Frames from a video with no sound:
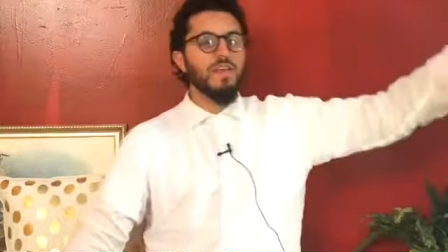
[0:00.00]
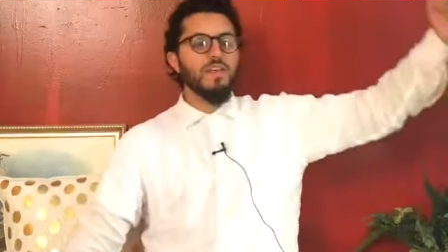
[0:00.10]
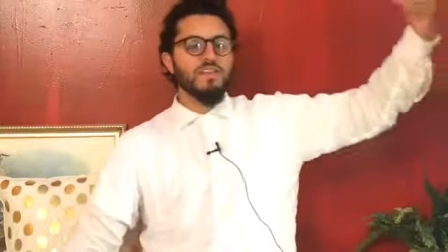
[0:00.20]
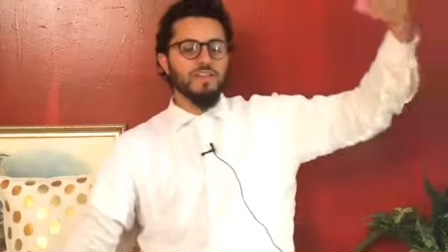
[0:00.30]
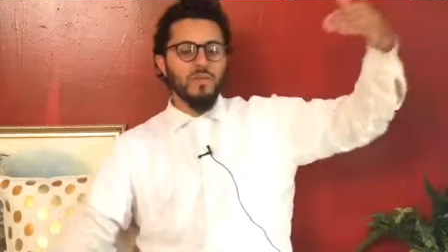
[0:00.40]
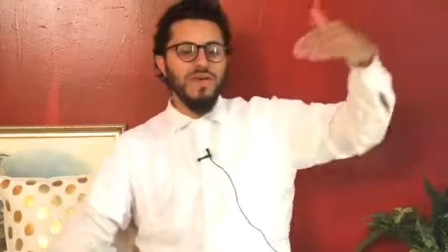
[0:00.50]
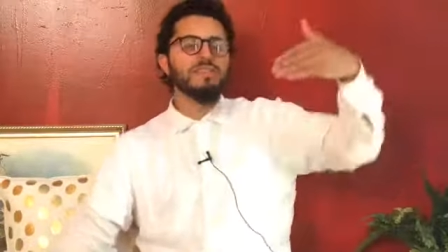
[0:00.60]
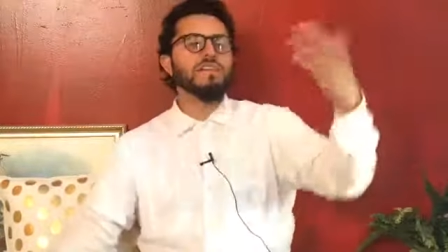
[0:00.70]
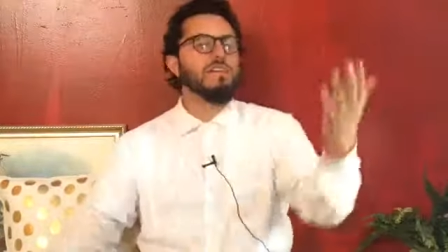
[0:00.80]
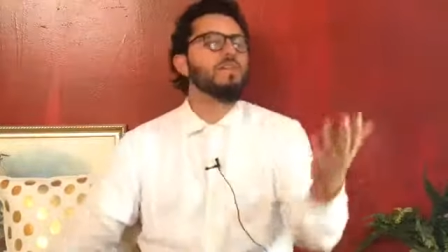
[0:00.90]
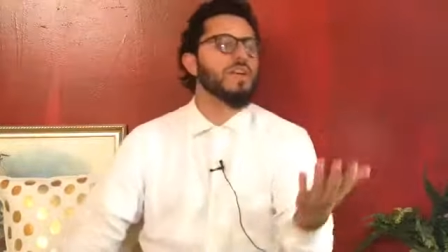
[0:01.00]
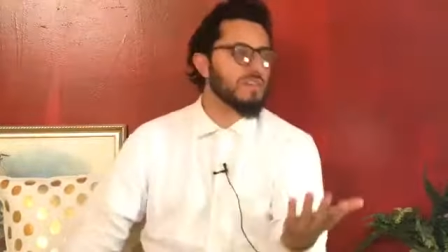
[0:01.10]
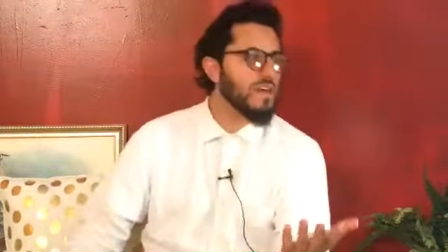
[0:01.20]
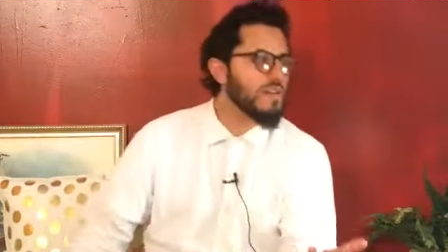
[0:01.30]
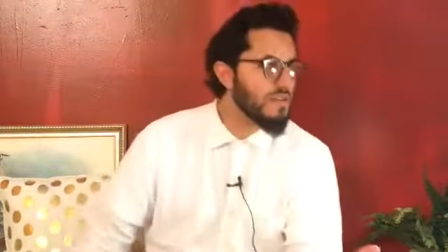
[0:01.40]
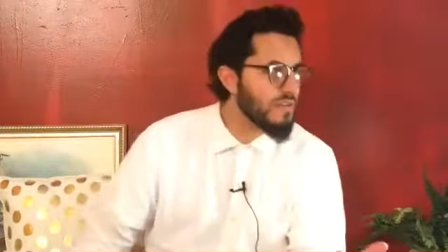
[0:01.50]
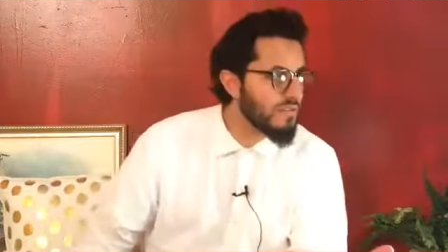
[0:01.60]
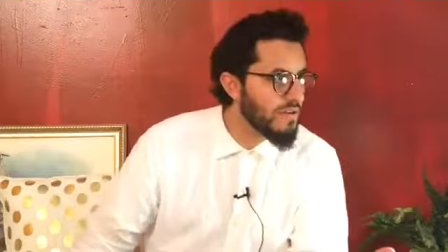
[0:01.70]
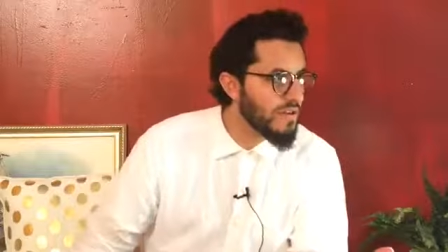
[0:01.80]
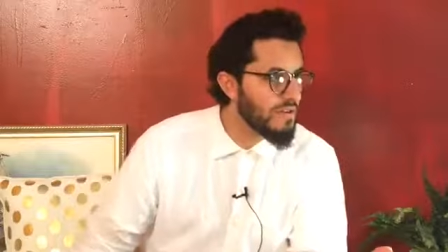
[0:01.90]
so basically you get the idea
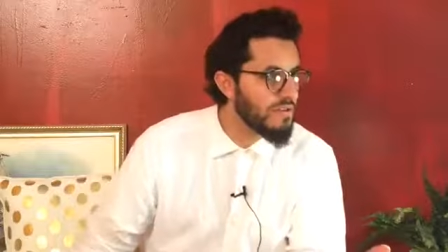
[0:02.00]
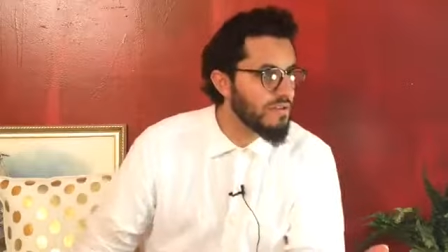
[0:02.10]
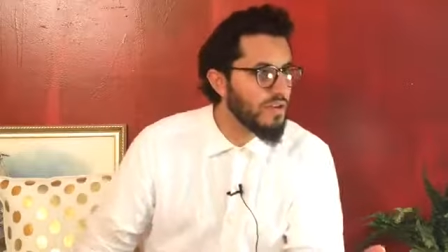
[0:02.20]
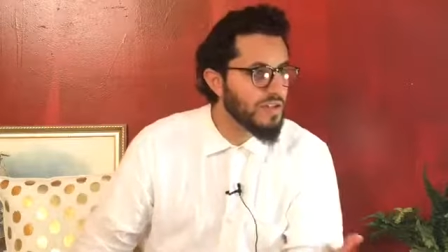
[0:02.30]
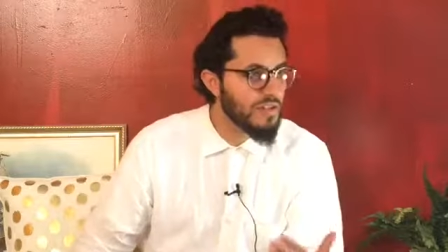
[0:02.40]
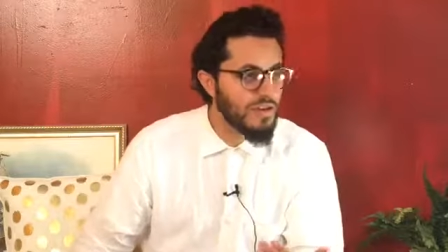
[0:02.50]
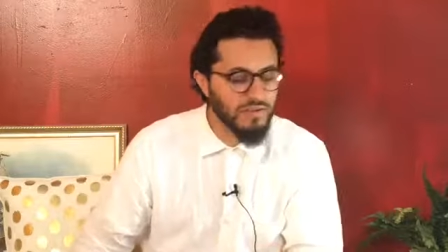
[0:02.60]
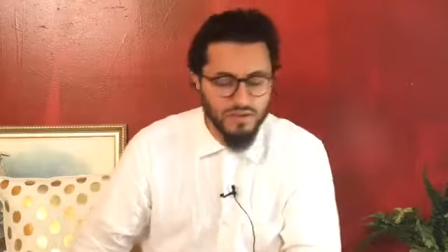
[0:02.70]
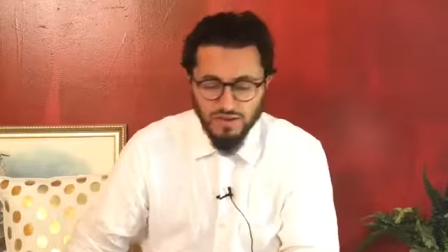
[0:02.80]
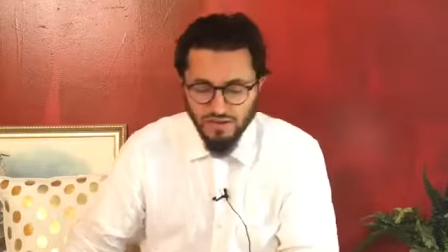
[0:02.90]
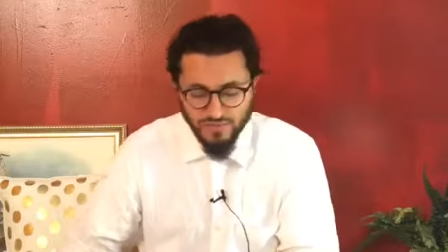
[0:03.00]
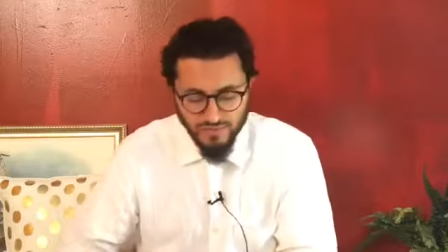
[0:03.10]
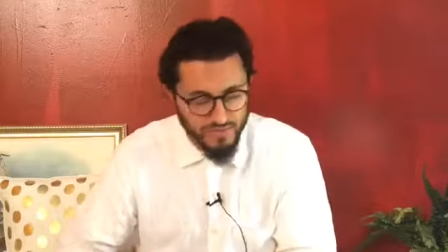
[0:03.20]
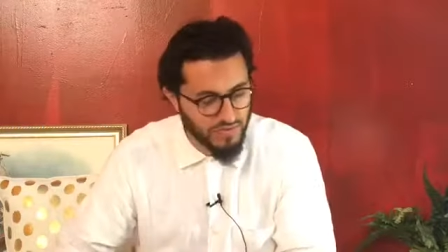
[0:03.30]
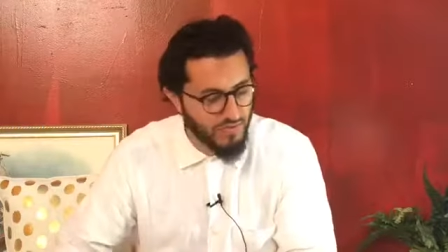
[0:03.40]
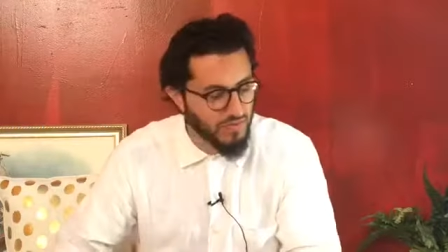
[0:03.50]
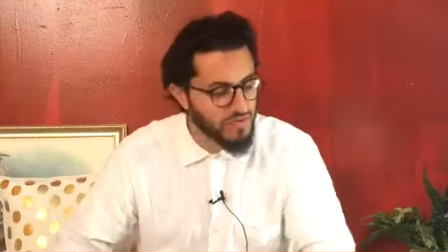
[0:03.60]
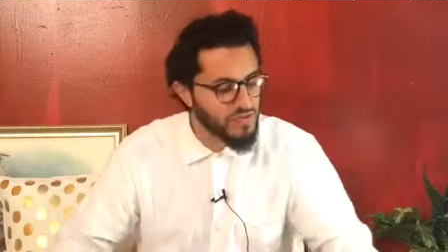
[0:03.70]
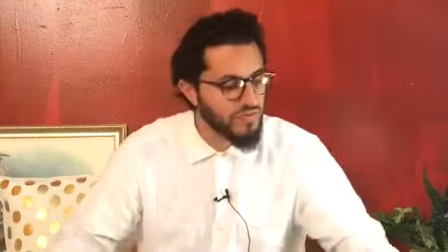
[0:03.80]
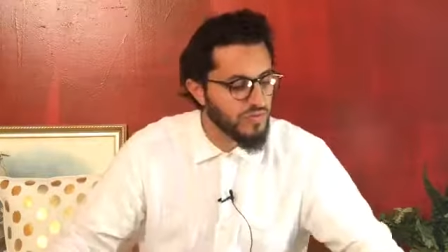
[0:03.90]
right you get the idea of the sifa
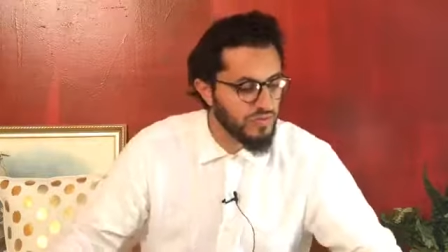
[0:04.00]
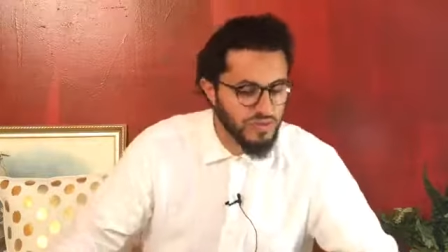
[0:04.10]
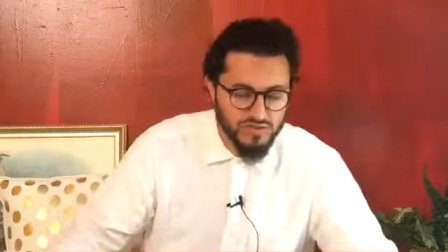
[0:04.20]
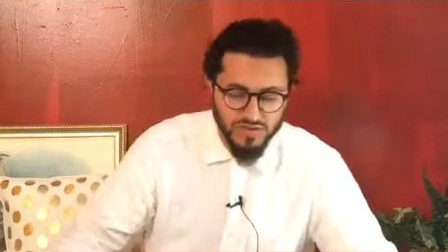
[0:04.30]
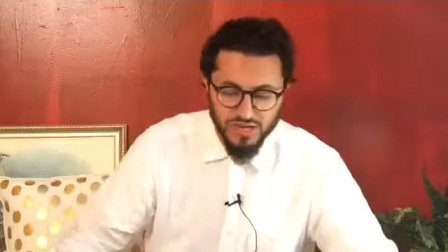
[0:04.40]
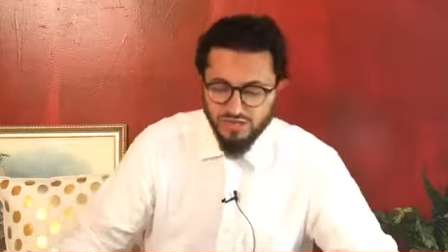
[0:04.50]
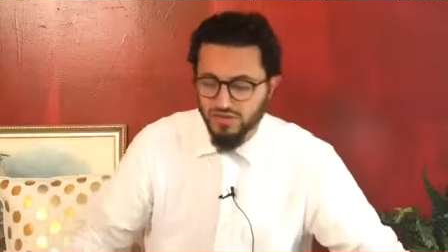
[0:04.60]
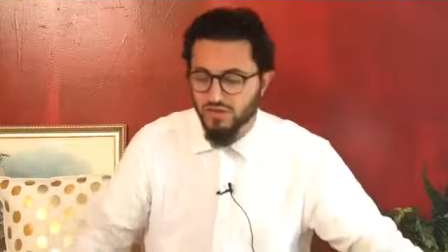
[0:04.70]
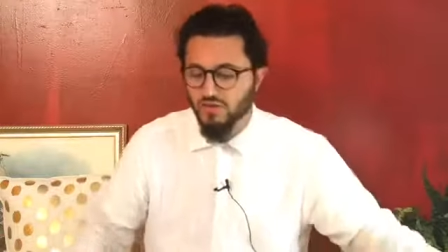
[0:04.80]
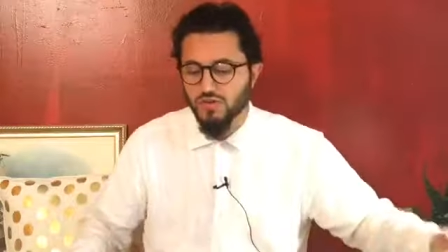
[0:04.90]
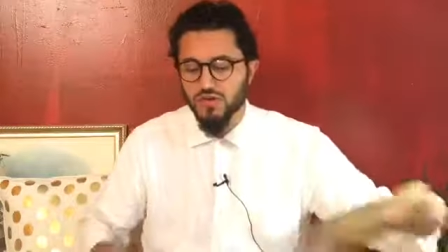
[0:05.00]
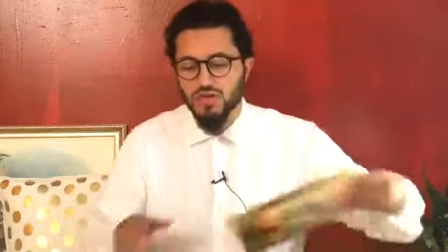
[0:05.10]
masuf you don't need to actually go